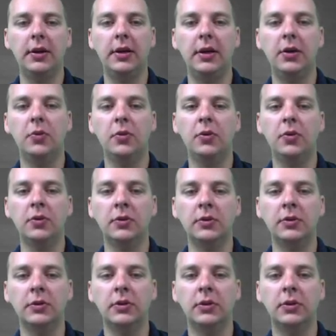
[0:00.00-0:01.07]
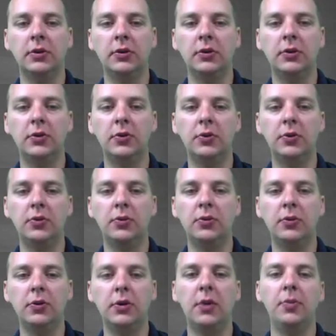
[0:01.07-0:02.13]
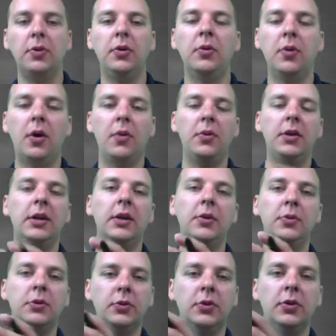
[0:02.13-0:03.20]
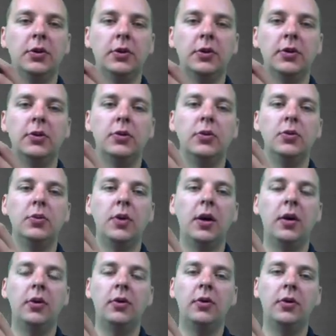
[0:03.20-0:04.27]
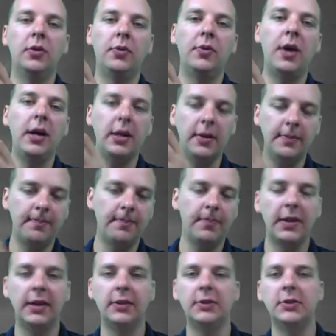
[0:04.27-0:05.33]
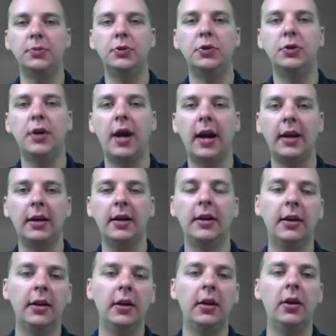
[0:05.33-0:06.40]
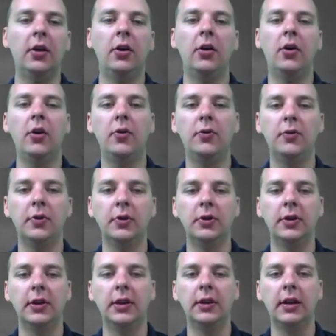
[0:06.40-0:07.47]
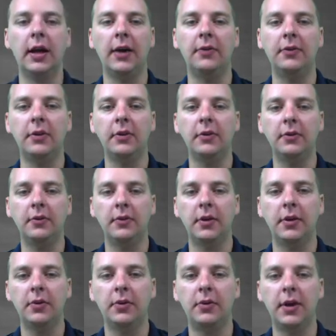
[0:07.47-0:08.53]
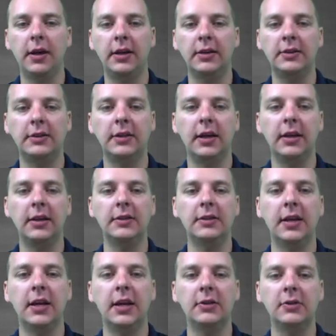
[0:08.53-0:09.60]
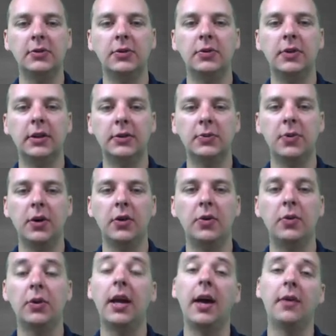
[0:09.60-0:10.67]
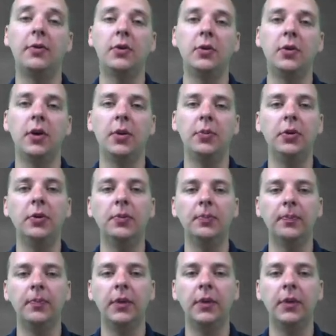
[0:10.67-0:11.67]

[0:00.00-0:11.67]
equals two W. All we did was we took the two L on the right and subtracted it over to the left. On the right hand side, these canceled. That's why you only have two W.